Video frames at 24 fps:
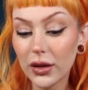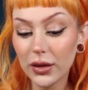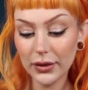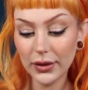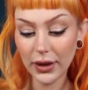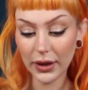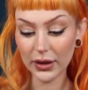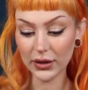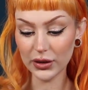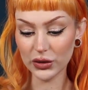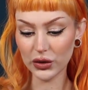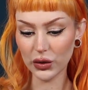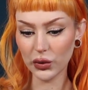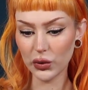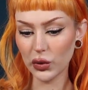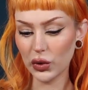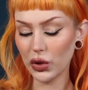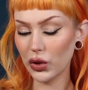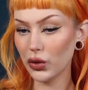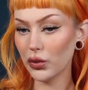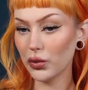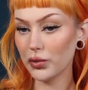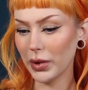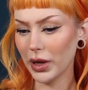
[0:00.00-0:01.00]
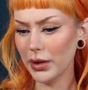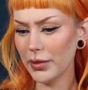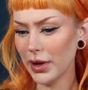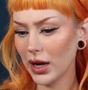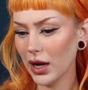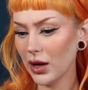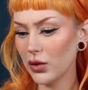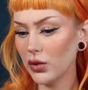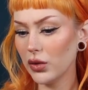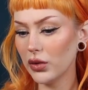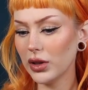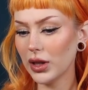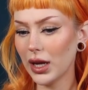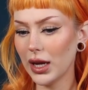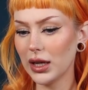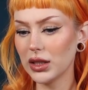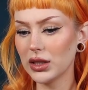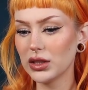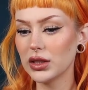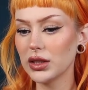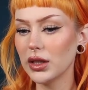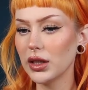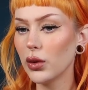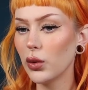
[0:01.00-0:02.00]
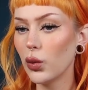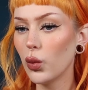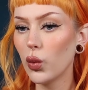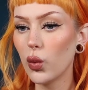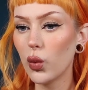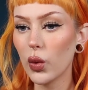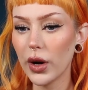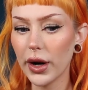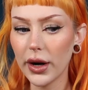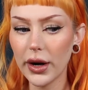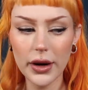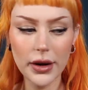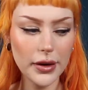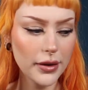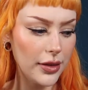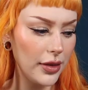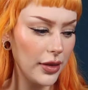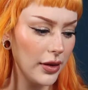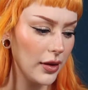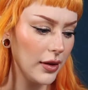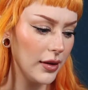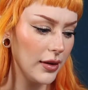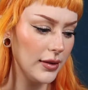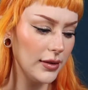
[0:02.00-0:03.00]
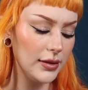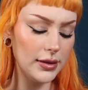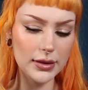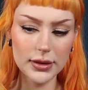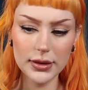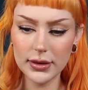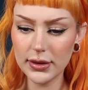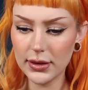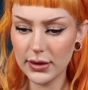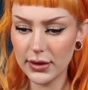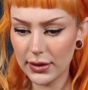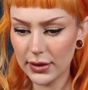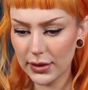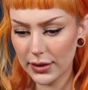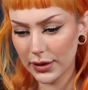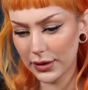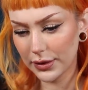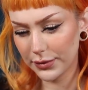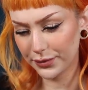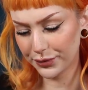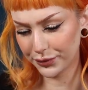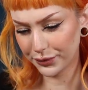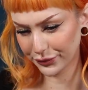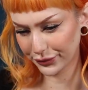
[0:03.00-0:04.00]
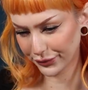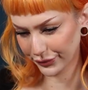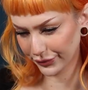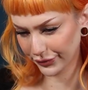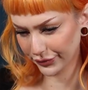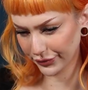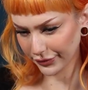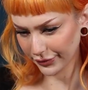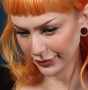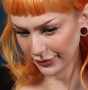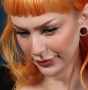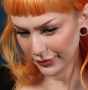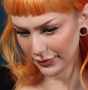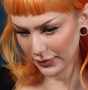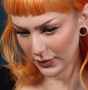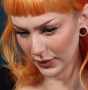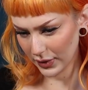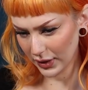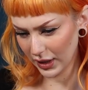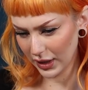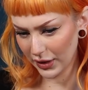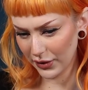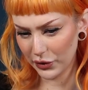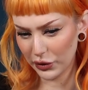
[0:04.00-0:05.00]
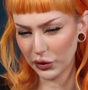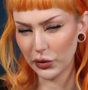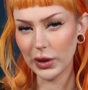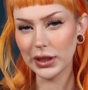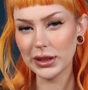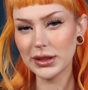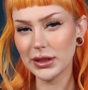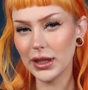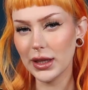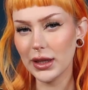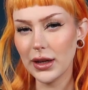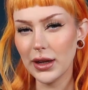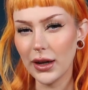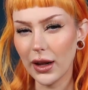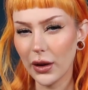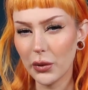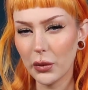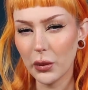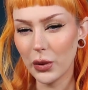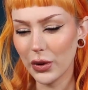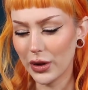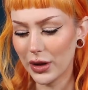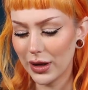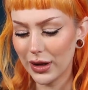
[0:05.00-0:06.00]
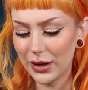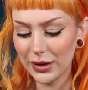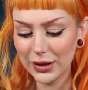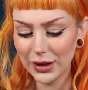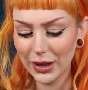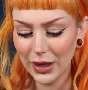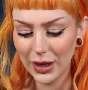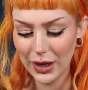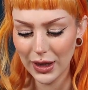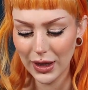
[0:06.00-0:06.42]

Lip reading: That is so cute. Maybe I'll actually wear this. Even though I said that I wouldn't.